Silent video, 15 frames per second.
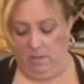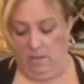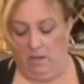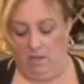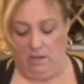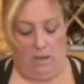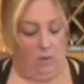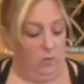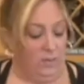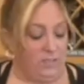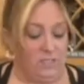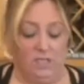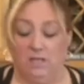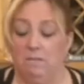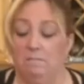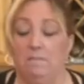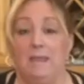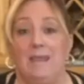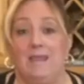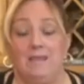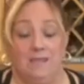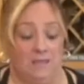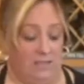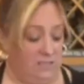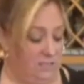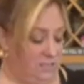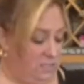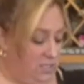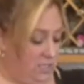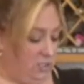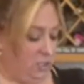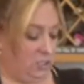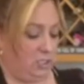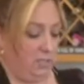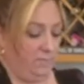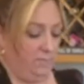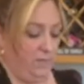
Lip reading: Now what's gonna make this dish